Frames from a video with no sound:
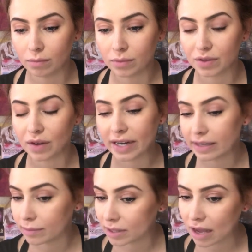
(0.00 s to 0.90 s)
to find
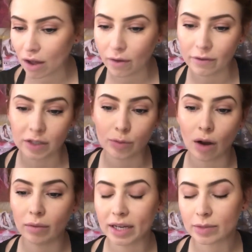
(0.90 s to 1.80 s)
himself and to
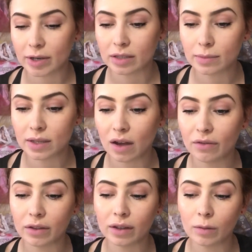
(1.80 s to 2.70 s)
probably express himself
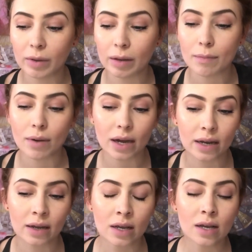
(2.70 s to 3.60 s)
a little bit, but